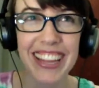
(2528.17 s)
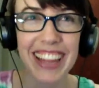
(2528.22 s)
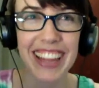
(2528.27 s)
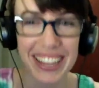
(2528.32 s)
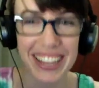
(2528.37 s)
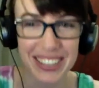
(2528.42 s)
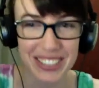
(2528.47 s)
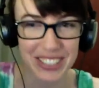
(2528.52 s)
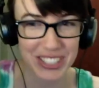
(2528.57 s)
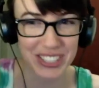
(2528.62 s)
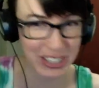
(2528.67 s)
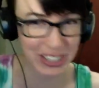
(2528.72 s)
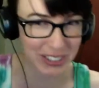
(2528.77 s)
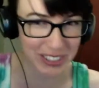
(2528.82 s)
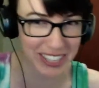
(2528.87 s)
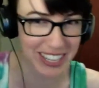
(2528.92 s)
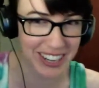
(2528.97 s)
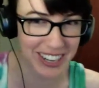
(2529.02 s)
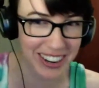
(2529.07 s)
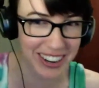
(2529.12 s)
like
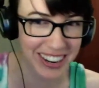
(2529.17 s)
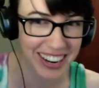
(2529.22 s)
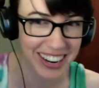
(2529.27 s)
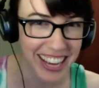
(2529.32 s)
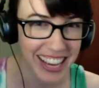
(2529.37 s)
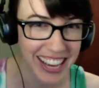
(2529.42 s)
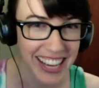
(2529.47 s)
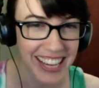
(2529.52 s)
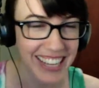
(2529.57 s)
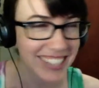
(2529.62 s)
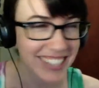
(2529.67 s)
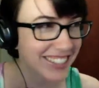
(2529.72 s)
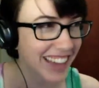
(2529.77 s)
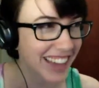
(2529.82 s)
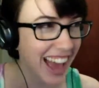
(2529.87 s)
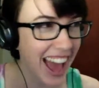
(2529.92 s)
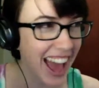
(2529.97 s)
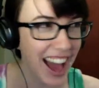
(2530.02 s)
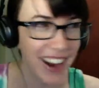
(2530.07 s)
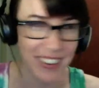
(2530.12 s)
junior he's
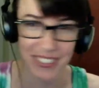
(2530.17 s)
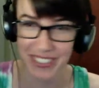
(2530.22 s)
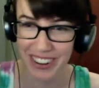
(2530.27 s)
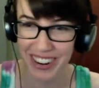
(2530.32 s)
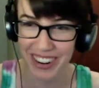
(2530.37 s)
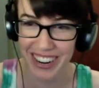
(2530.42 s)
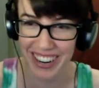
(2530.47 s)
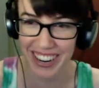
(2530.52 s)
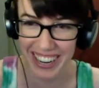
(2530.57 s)
ever